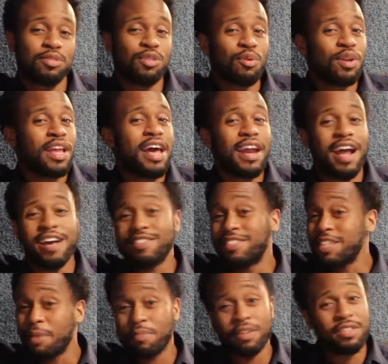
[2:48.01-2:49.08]
so glad I
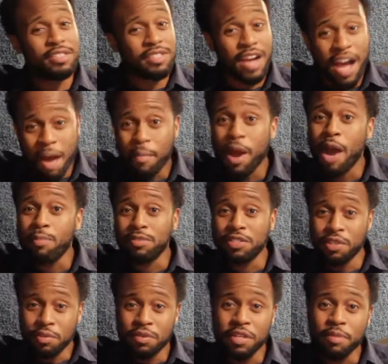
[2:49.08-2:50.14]
accepted a job
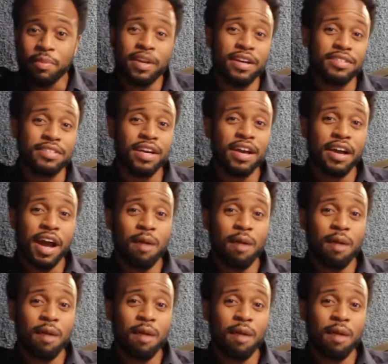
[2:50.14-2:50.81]
opportunity because